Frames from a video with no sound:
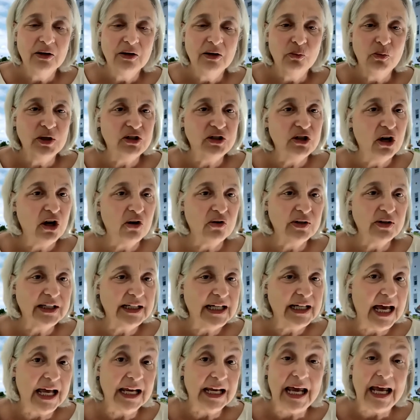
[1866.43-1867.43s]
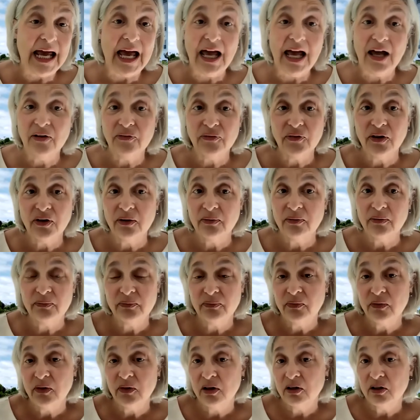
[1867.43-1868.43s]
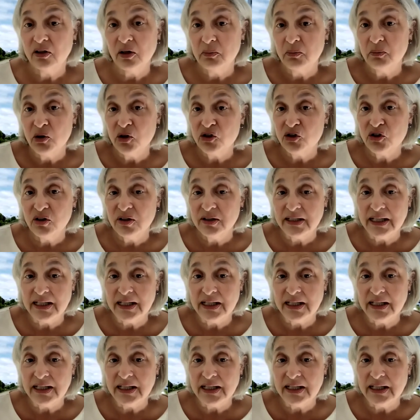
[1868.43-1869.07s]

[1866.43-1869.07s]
We don't yet have a commercial